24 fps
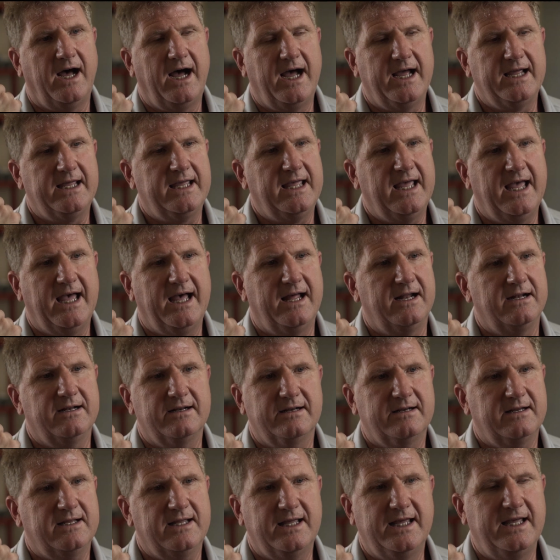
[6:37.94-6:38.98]
I can't
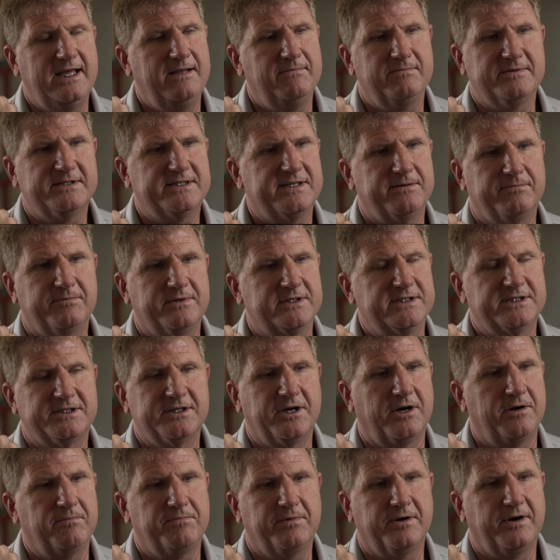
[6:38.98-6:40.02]
keep someone
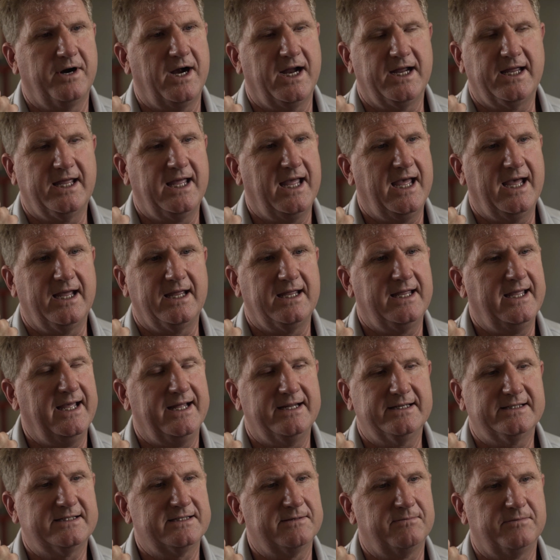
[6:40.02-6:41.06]
sober, I can't
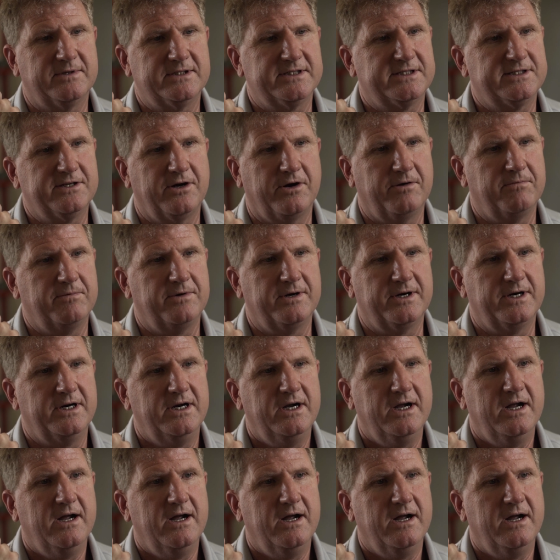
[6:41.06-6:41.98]
get someone sober,